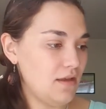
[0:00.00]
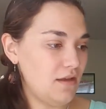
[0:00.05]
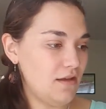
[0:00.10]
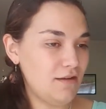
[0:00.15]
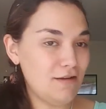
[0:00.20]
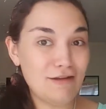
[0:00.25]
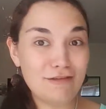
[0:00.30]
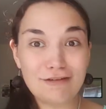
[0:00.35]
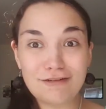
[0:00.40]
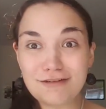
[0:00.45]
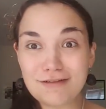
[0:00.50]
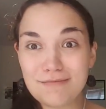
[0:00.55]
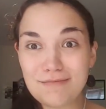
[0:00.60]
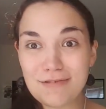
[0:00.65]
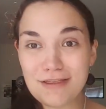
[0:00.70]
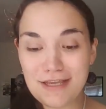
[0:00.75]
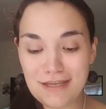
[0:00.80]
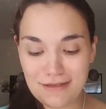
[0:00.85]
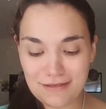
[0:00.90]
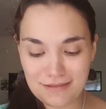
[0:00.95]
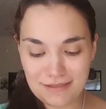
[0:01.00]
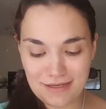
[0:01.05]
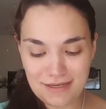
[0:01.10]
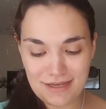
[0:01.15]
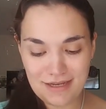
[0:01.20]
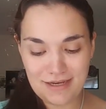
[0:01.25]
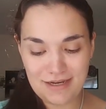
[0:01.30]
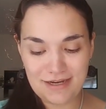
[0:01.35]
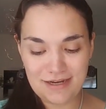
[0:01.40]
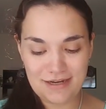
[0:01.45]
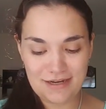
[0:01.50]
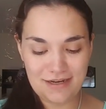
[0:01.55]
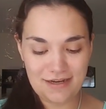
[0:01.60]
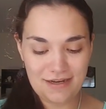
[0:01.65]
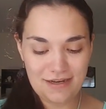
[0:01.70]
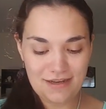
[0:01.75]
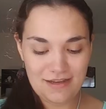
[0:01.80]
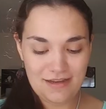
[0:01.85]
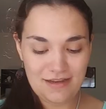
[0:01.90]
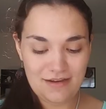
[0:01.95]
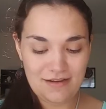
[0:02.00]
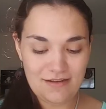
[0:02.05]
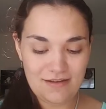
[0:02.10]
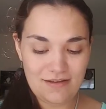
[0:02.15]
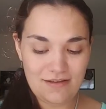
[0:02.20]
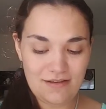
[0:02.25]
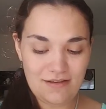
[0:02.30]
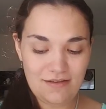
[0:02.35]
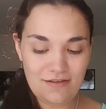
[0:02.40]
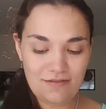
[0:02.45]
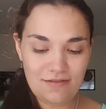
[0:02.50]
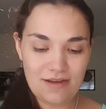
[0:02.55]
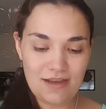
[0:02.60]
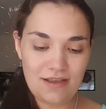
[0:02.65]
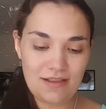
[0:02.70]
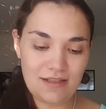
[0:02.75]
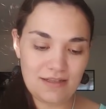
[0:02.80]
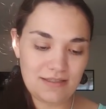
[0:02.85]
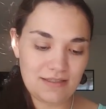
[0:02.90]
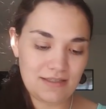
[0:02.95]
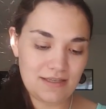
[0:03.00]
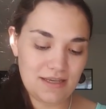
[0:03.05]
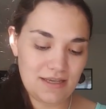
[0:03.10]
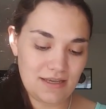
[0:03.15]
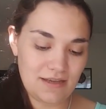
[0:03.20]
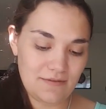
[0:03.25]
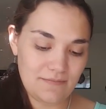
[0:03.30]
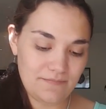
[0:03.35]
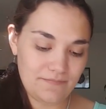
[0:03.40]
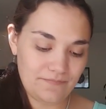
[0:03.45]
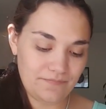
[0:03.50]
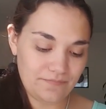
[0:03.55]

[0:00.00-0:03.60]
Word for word: right, there's some things in here. All right, let's see.